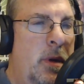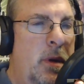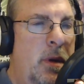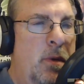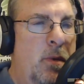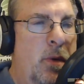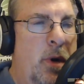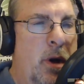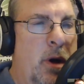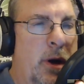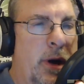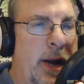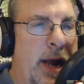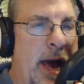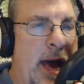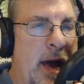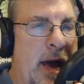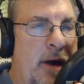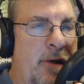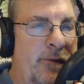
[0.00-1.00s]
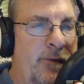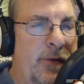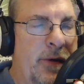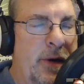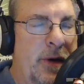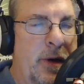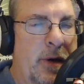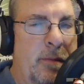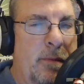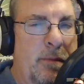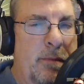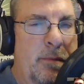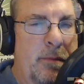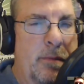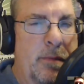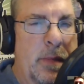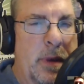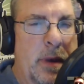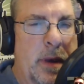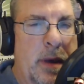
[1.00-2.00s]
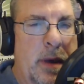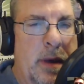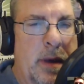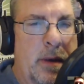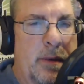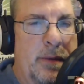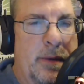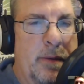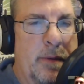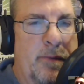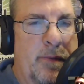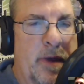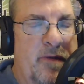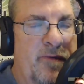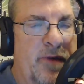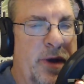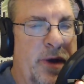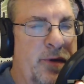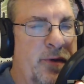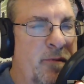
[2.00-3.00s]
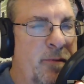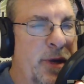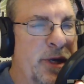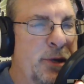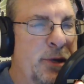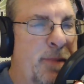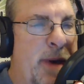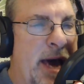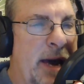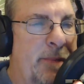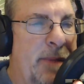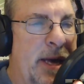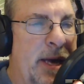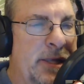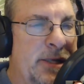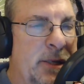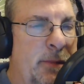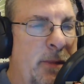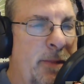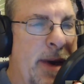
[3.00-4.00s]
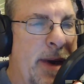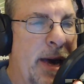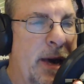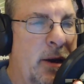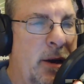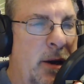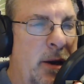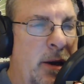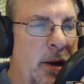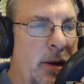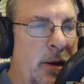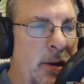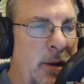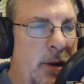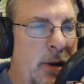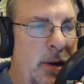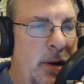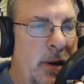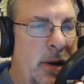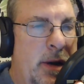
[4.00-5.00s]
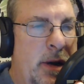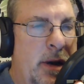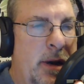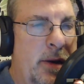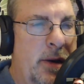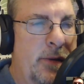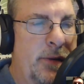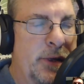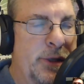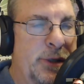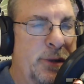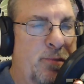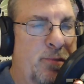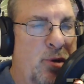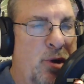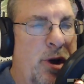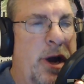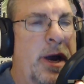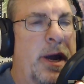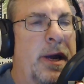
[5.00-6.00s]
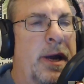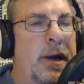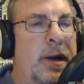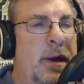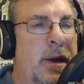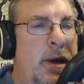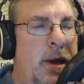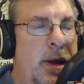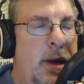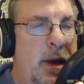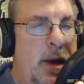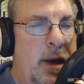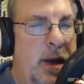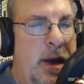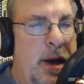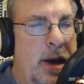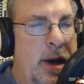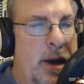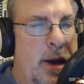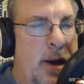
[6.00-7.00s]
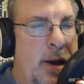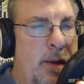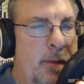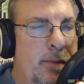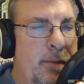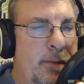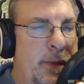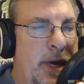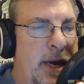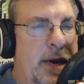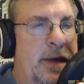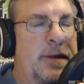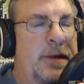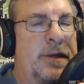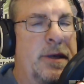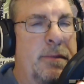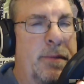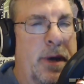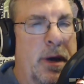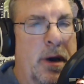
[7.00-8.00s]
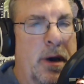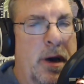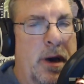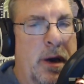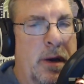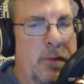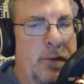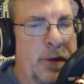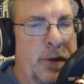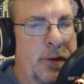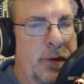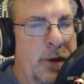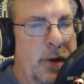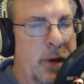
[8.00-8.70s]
We are going to have the inventor of Ms. Pac-Man's going to be back on this spring. Keith's going to be on with